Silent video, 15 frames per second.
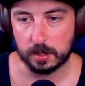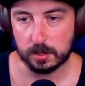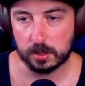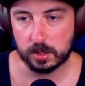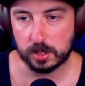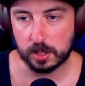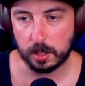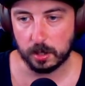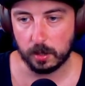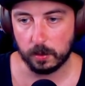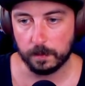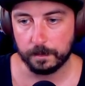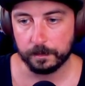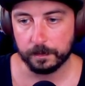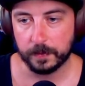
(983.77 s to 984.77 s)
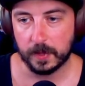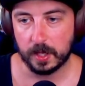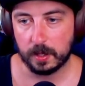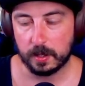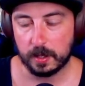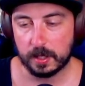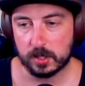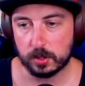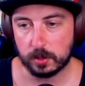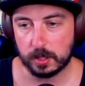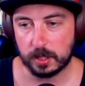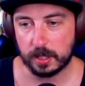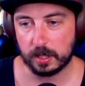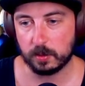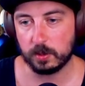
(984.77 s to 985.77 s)
So that's sort
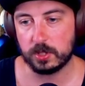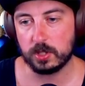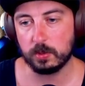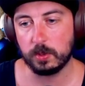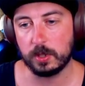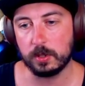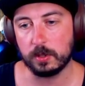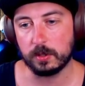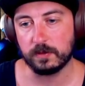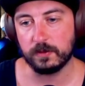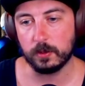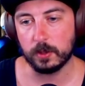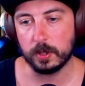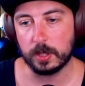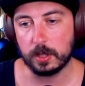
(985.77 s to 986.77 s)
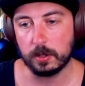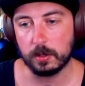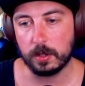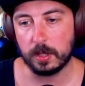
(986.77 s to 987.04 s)
of like what you want to look for here.